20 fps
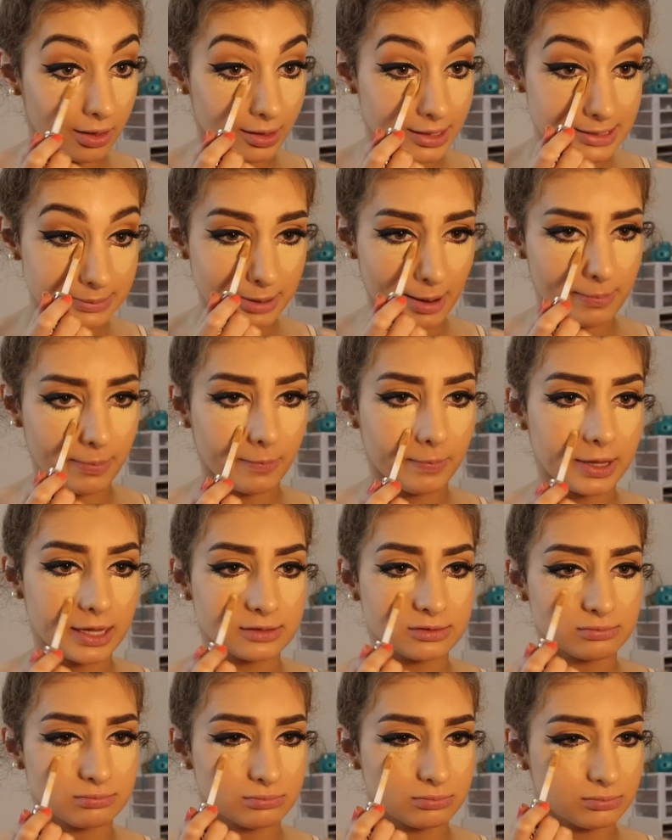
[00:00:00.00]
It's
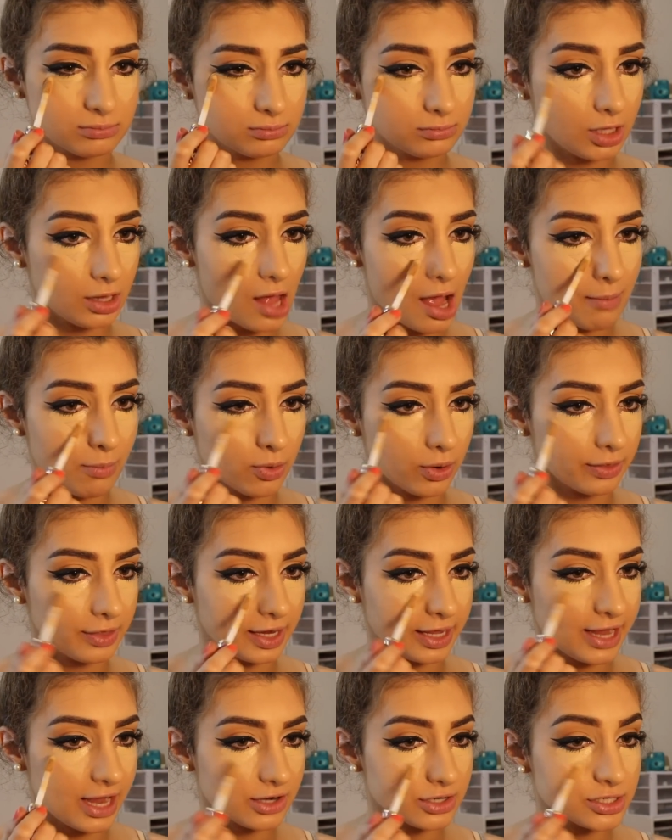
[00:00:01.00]
probably a lot more than
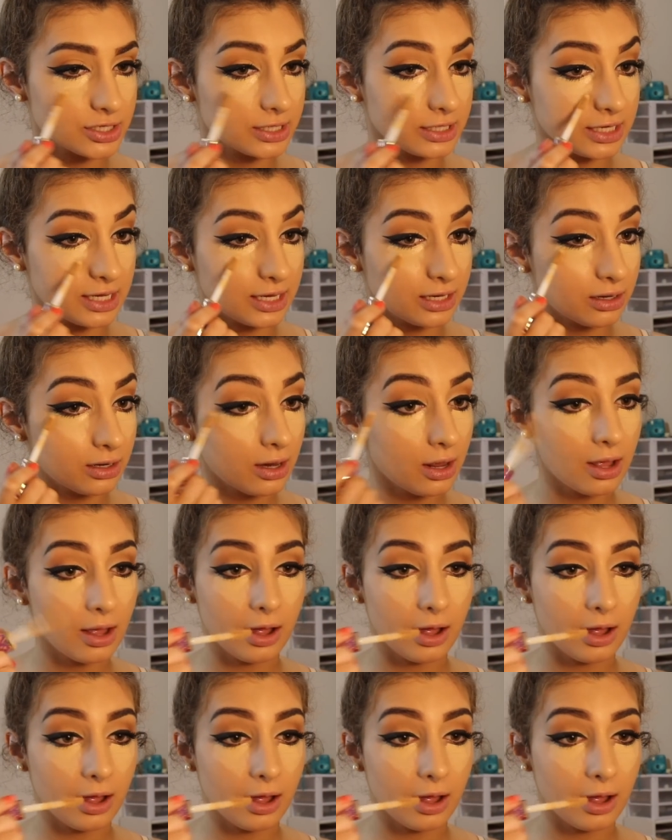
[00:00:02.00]
I actually need.